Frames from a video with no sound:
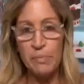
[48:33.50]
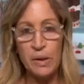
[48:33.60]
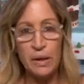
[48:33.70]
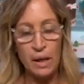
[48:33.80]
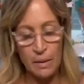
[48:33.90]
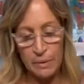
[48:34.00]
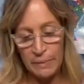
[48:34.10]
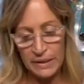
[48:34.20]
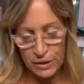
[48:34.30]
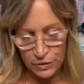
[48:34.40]
going to put a
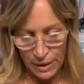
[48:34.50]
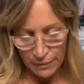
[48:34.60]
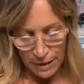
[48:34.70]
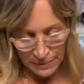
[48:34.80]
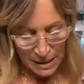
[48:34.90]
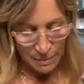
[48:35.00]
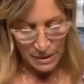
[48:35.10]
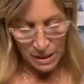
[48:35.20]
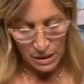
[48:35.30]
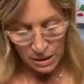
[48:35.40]
piece of saran wrap down
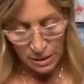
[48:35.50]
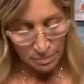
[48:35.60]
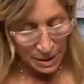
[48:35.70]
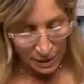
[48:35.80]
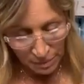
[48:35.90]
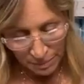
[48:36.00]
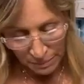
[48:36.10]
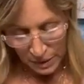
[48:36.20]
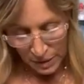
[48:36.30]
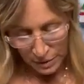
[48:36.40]
because
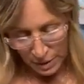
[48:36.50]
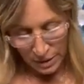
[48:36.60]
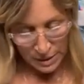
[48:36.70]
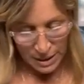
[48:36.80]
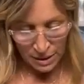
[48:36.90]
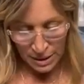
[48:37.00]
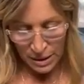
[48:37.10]
that